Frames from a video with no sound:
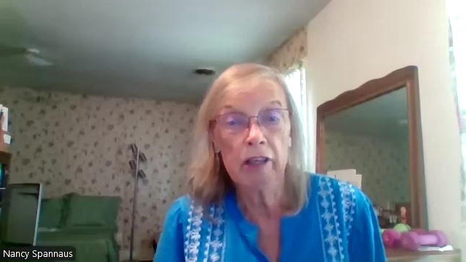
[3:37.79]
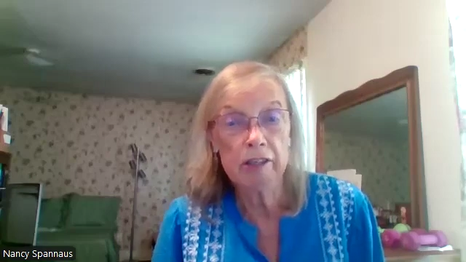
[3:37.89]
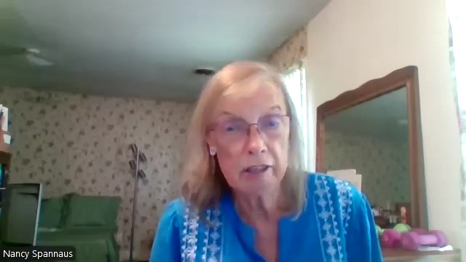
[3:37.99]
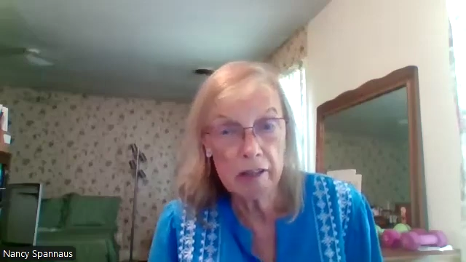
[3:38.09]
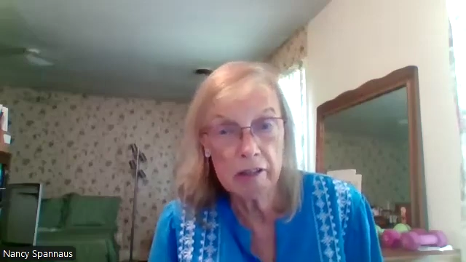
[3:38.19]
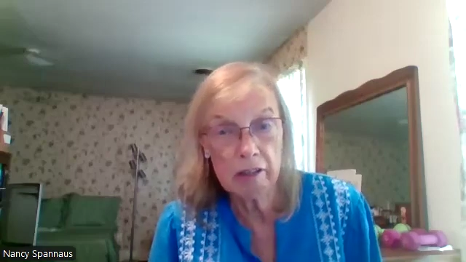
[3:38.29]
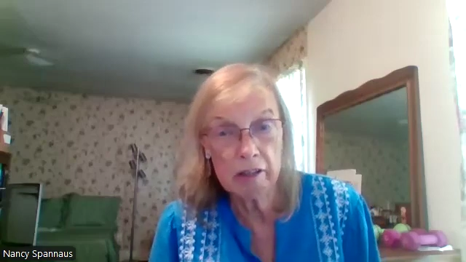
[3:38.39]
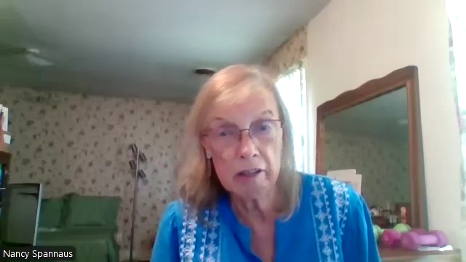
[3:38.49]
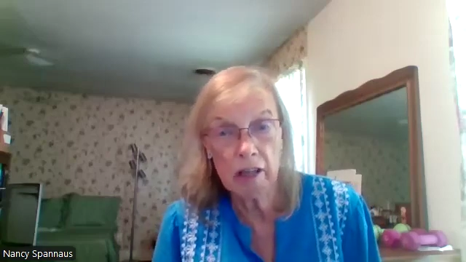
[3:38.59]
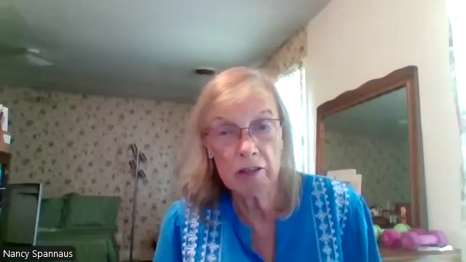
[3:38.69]

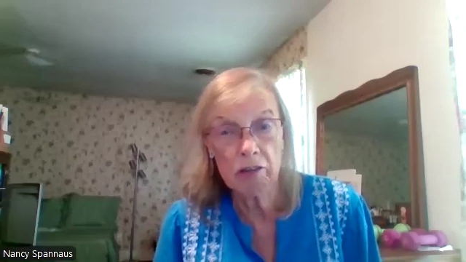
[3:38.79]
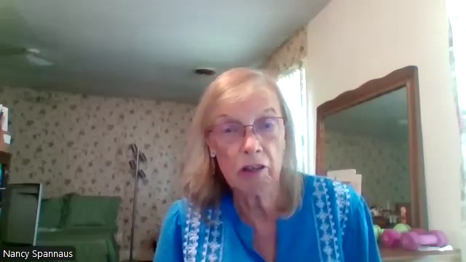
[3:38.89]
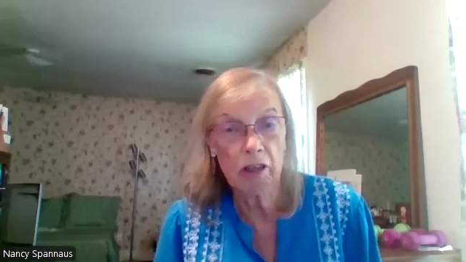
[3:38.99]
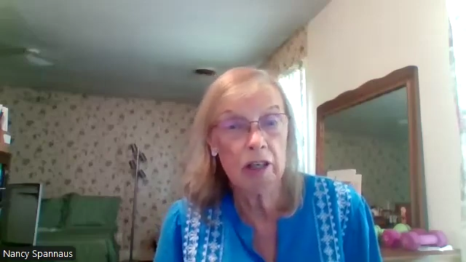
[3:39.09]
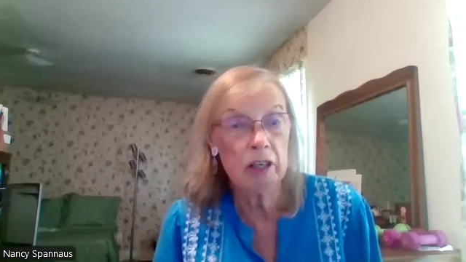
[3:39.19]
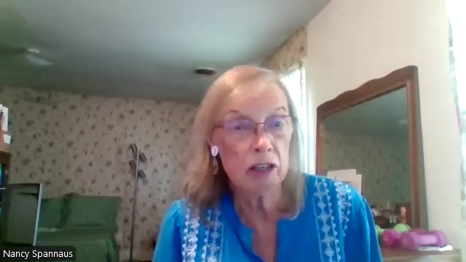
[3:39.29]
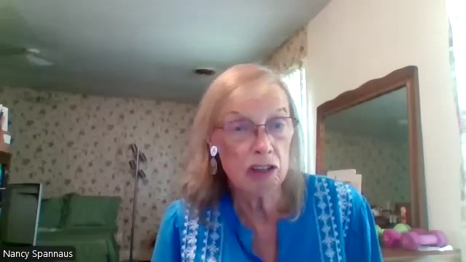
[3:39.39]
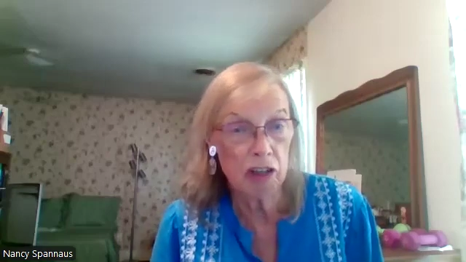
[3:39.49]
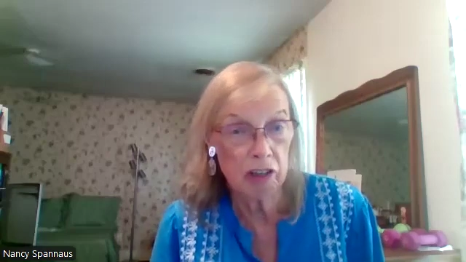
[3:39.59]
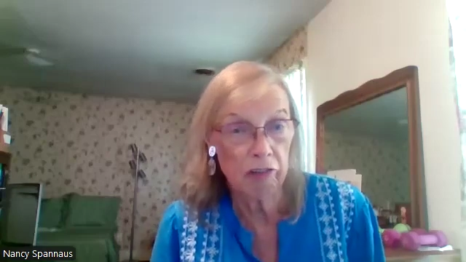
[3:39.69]
consensus. They took an
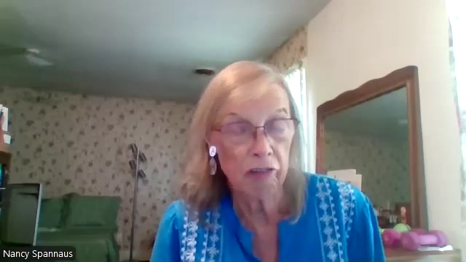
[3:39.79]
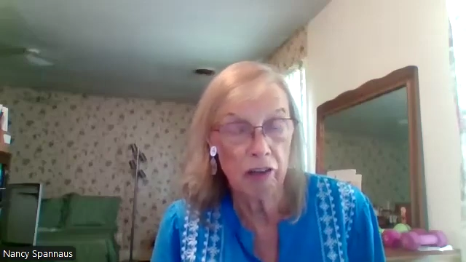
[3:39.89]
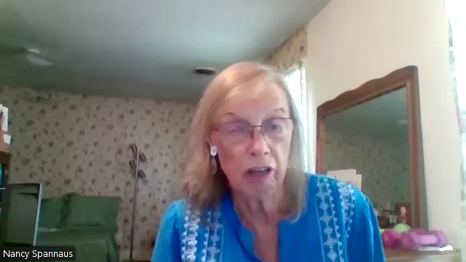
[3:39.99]
initiative.